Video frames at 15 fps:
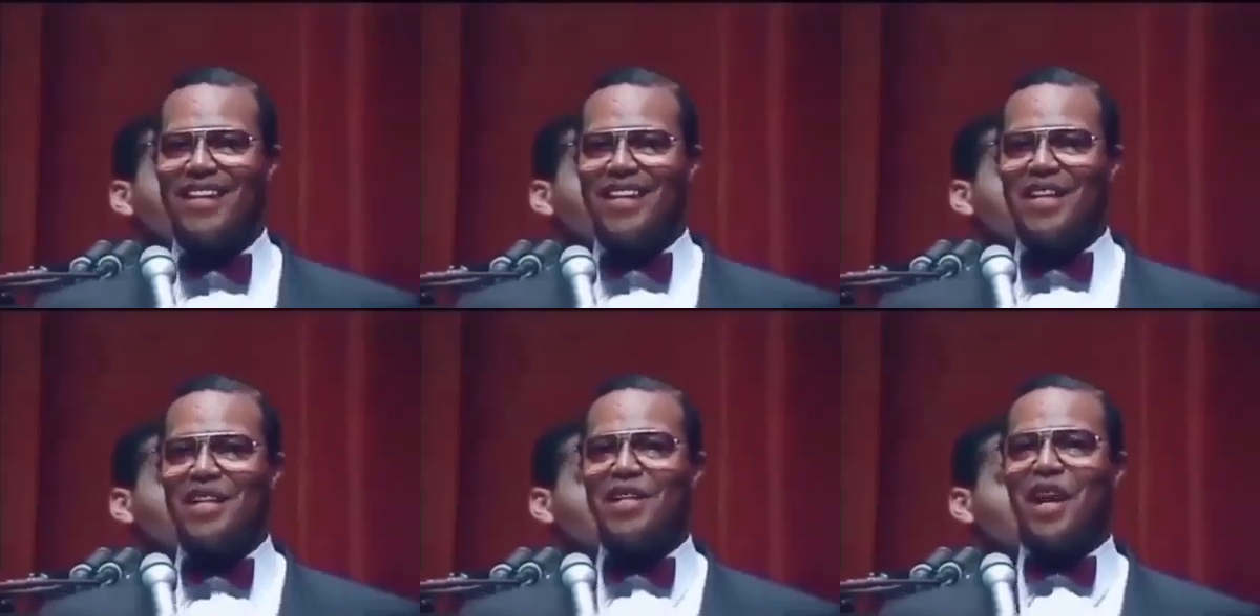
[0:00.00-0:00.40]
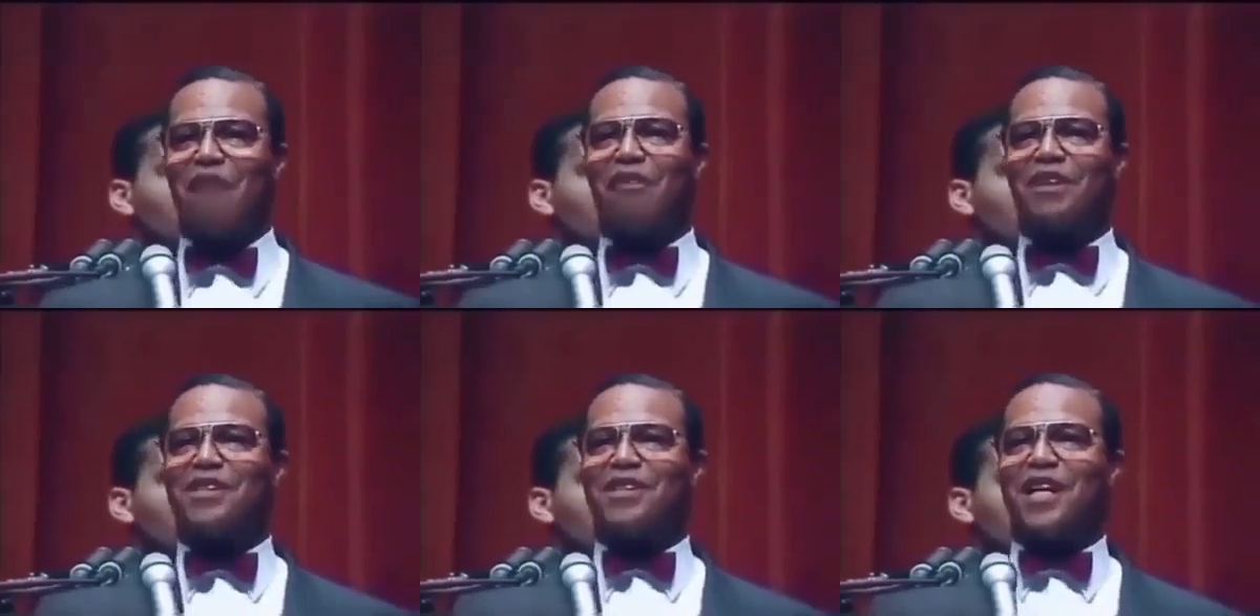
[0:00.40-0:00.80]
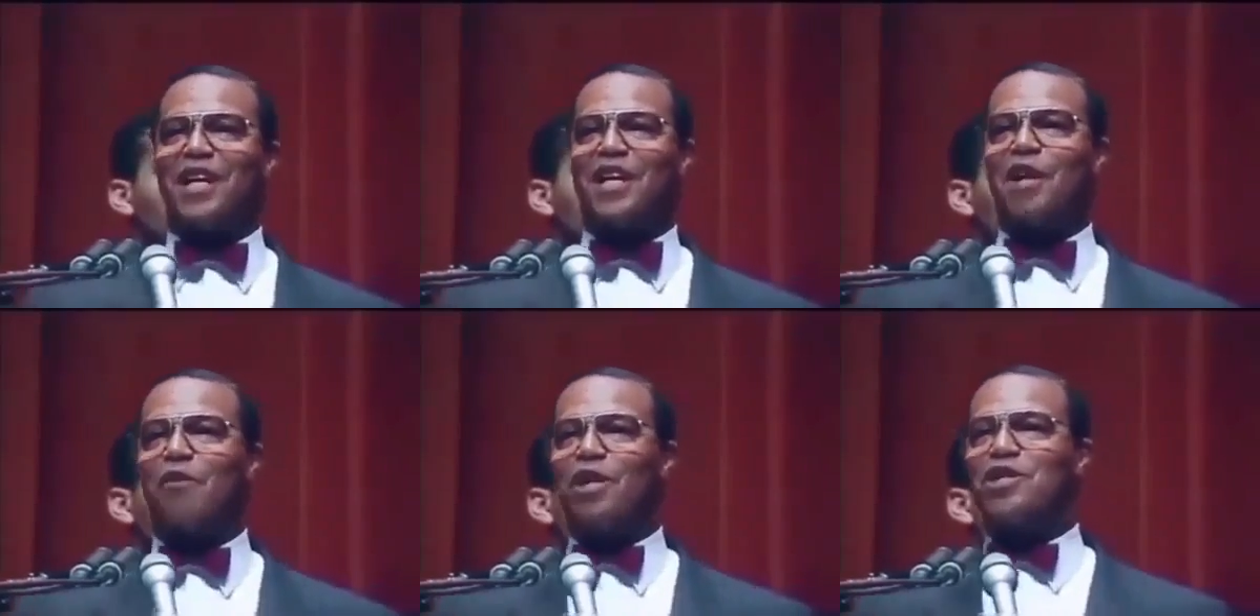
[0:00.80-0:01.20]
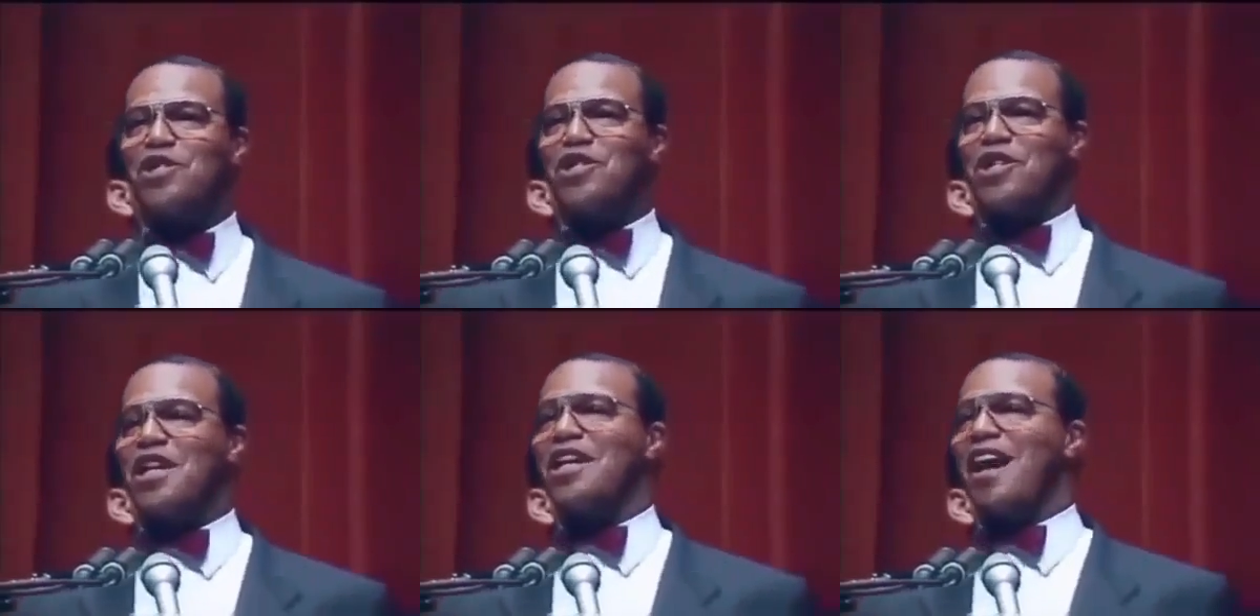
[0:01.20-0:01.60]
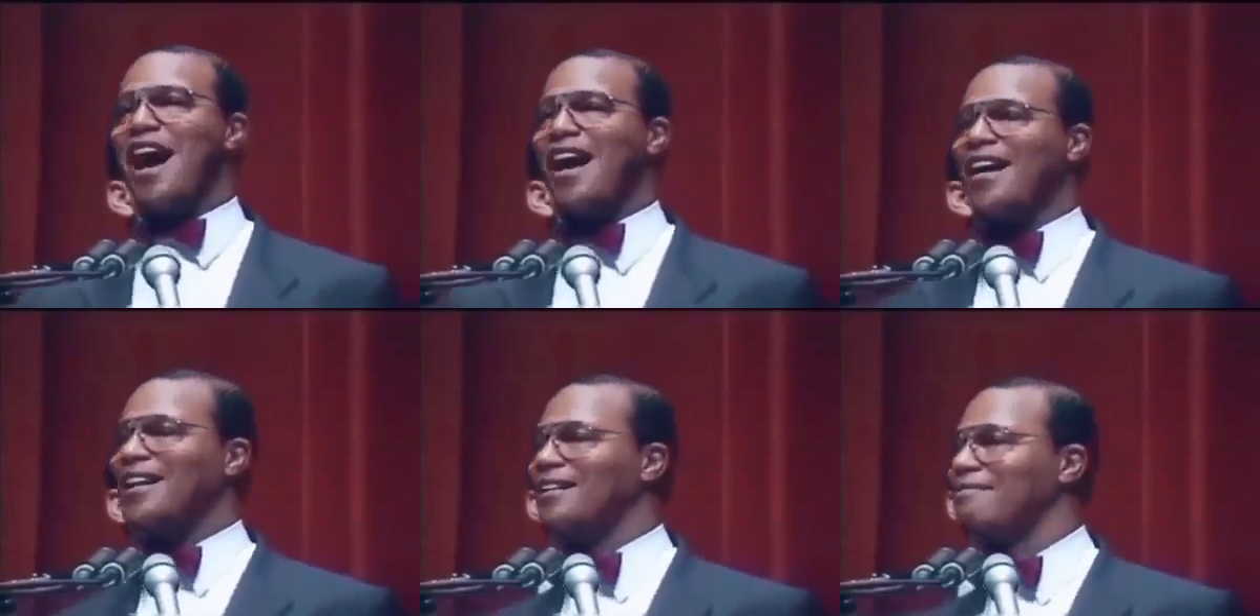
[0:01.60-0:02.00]
He never said he was
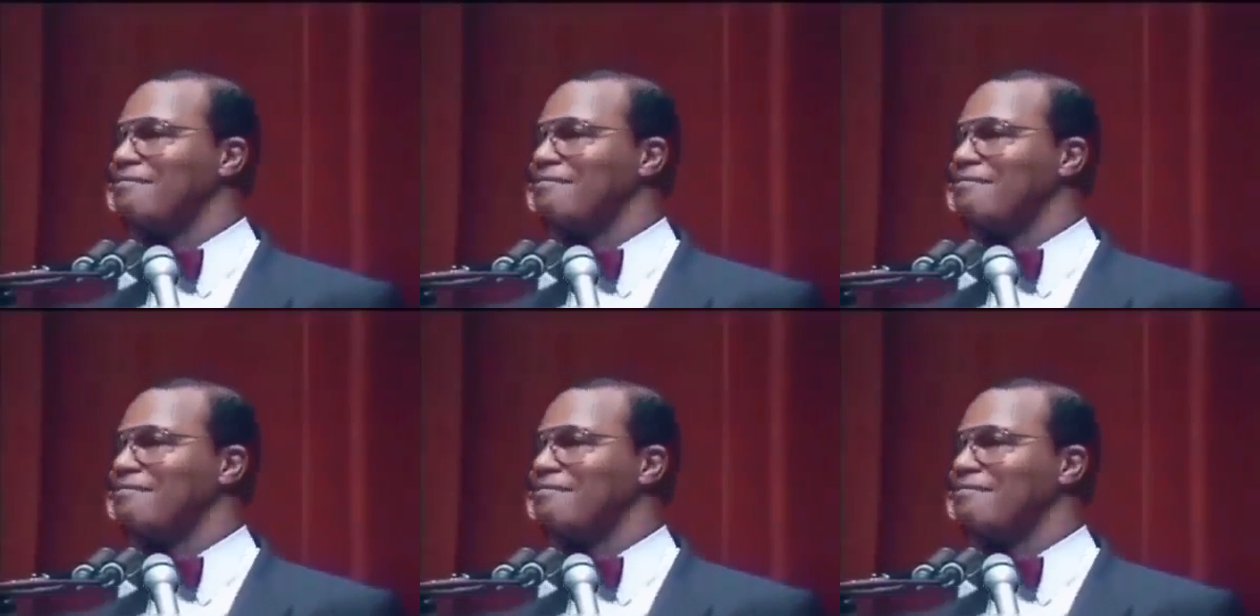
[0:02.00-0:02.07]
Shiite.